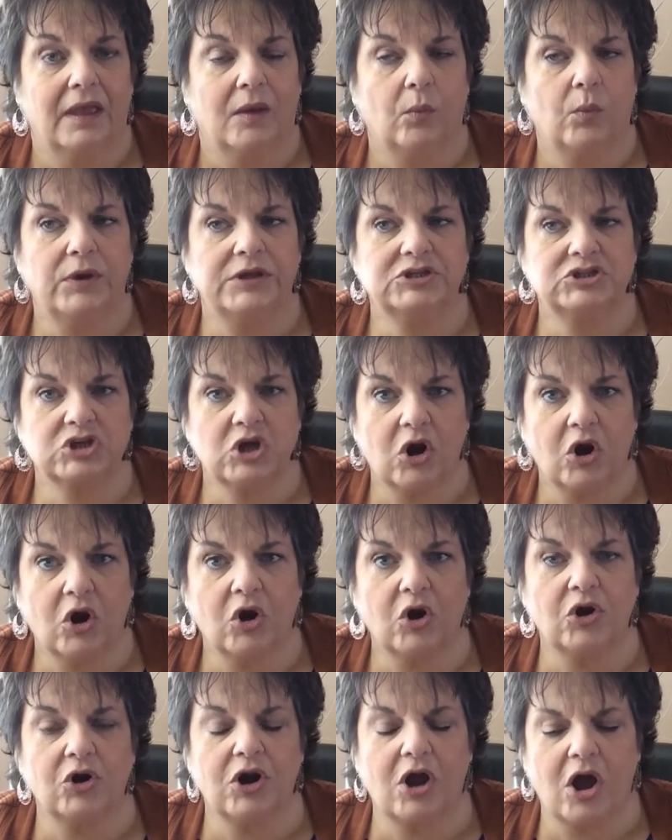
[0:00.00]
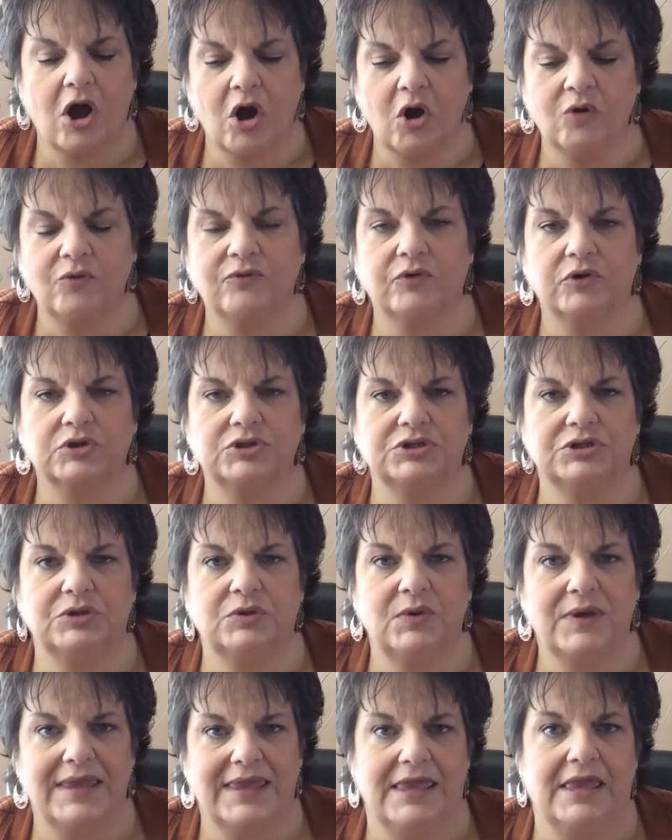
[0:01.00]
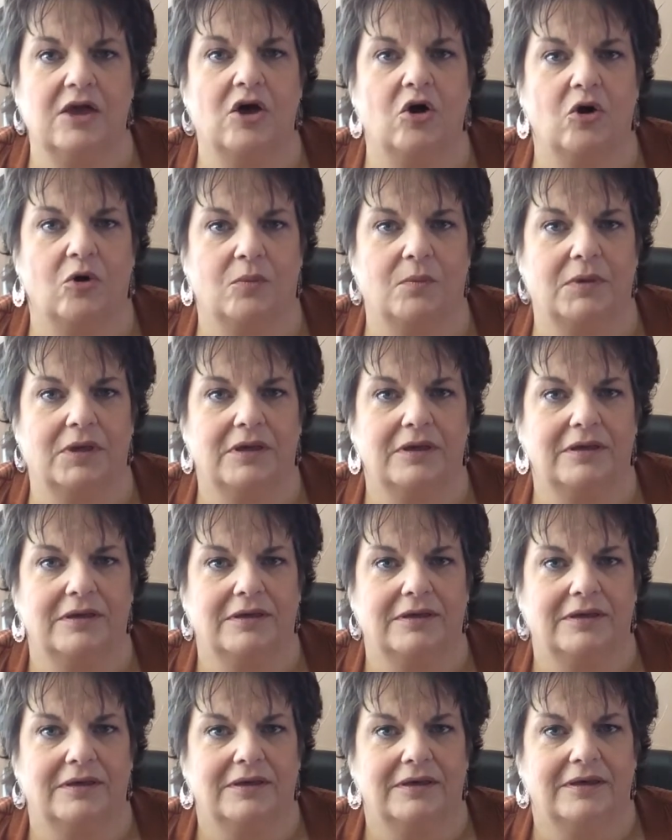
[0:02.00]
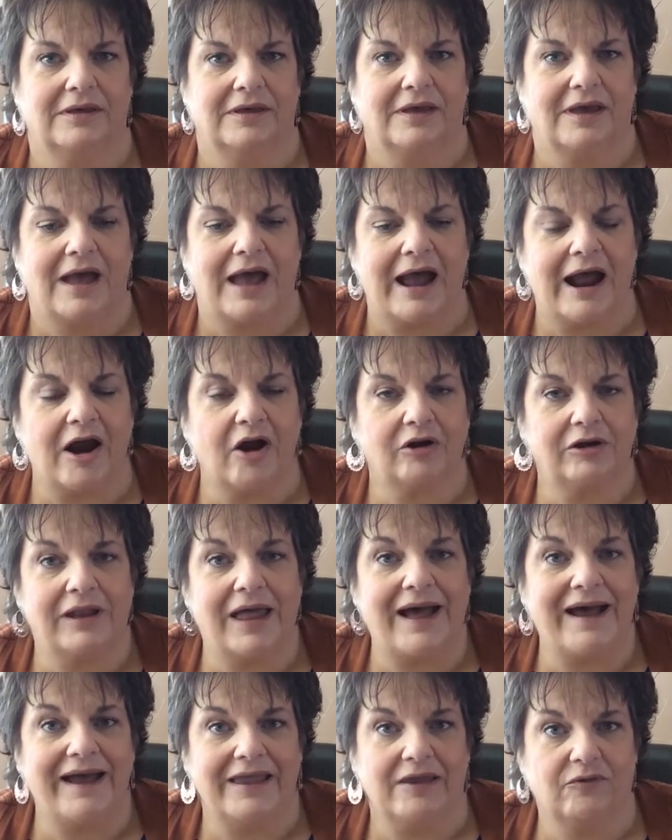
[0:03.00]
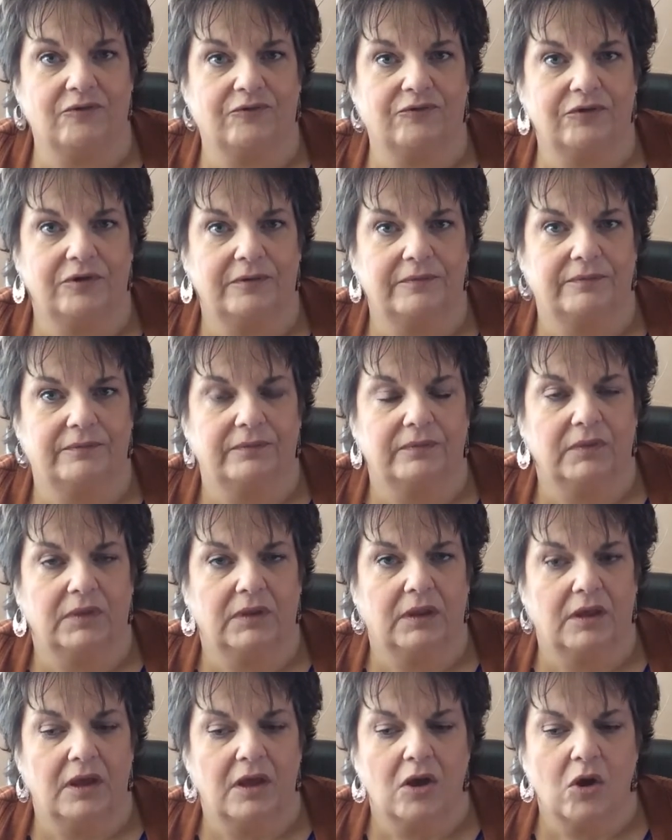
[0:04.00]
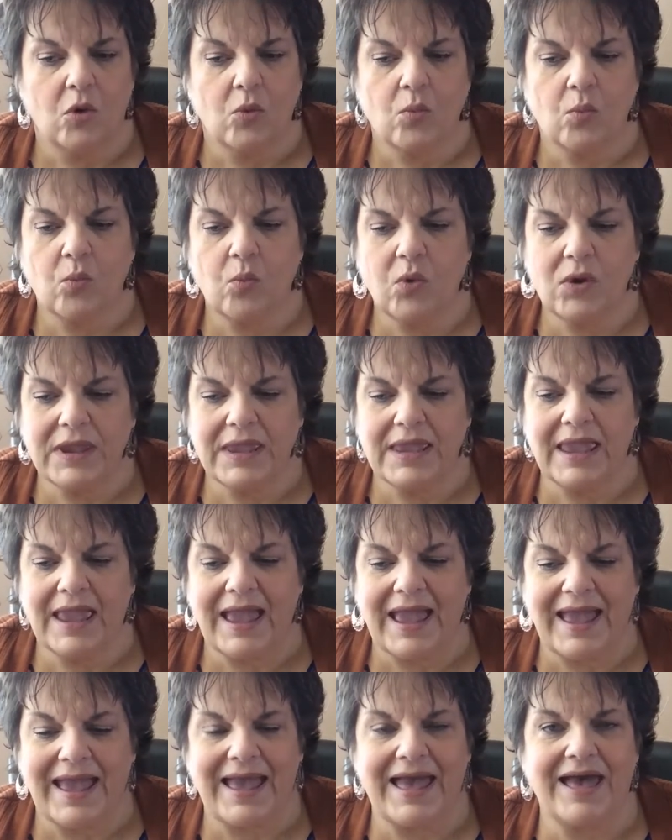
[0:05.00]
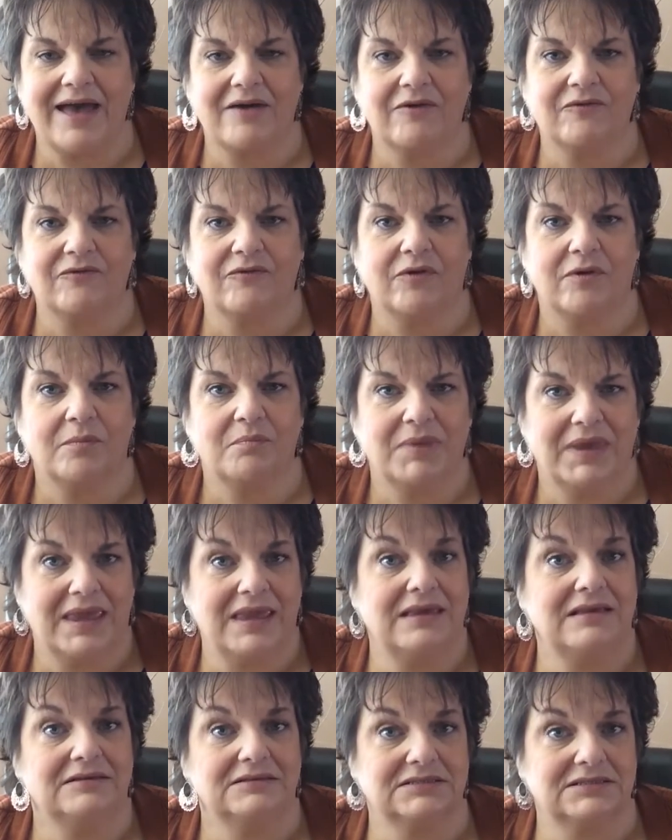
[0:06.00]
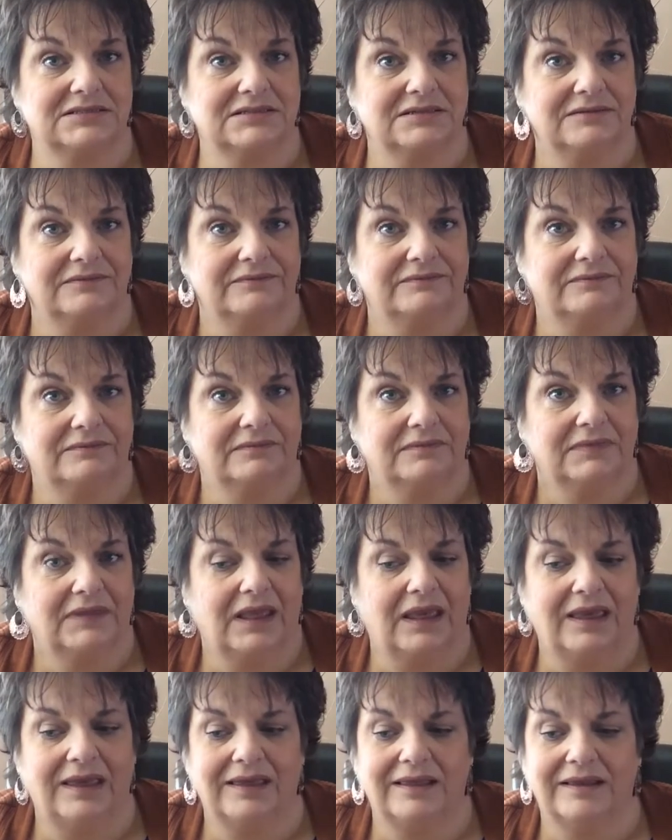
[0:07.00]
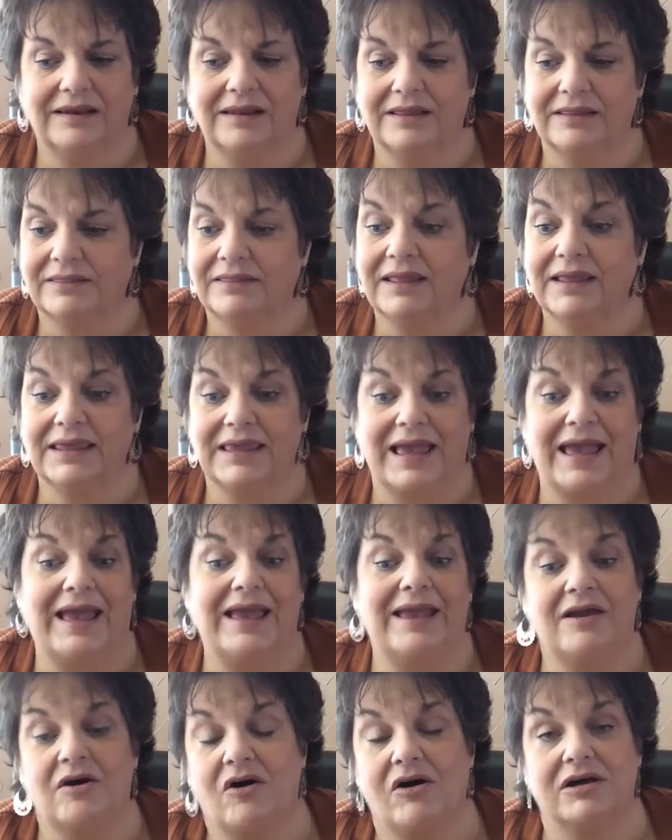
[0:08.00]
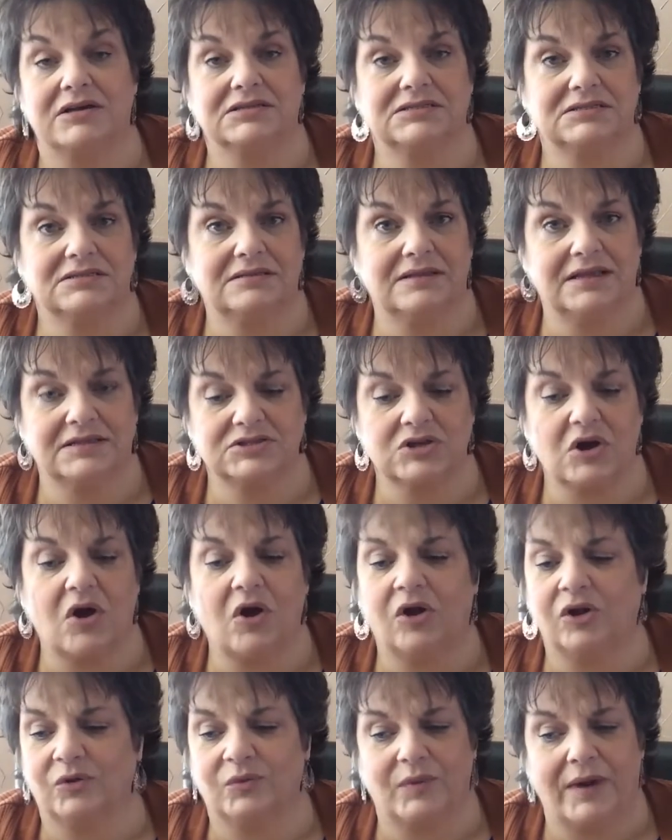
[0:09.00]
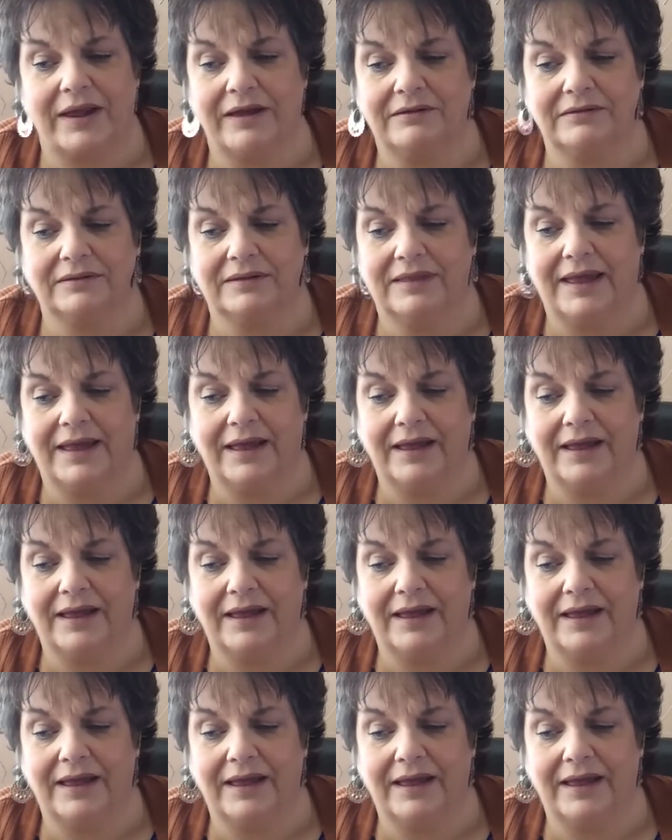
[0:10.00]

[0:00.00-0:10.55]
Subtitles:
we turn over to him our life, we have peace in the chaos that's all around